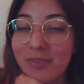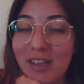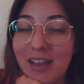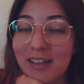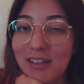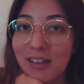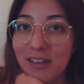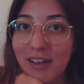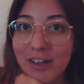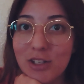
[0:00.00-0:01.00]
and
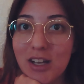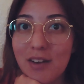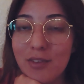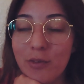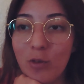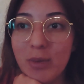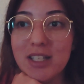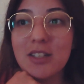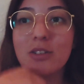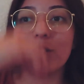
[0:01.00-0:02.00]
uh, I just got off the phone with my
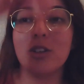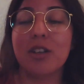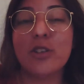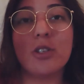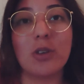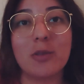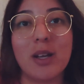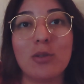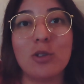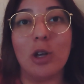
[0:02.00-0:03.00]
sister. She stressed me
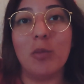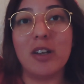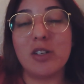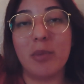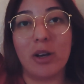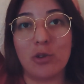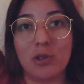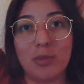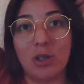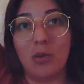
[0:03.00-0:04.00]
out so much about our
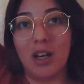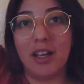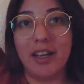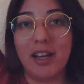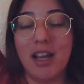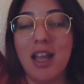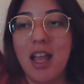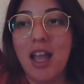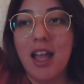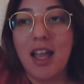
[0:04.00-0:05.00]
trip to Hawaii.
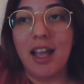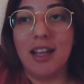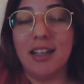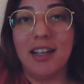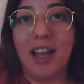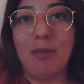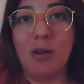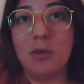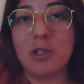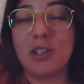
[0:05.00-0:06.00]
And I'm
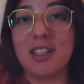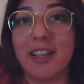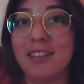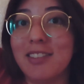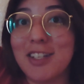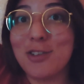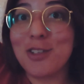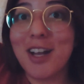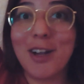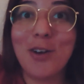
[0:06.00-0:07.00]
almost just like, let's just
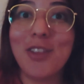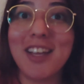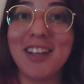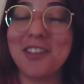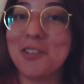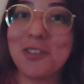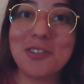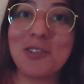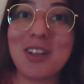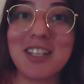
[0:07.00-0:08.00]
not go then. You're
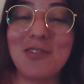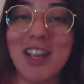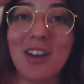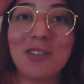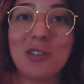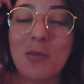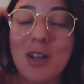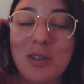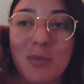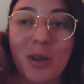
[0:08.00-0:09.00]
stressing me out so
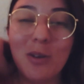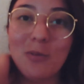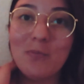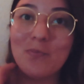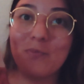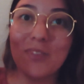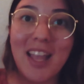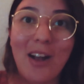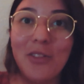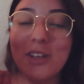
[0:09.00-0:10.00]
much about
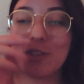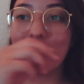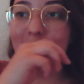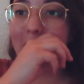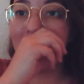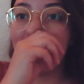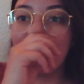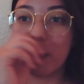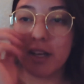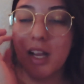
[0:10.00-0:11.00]
how things are going to go.
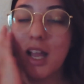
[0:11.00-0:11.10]
But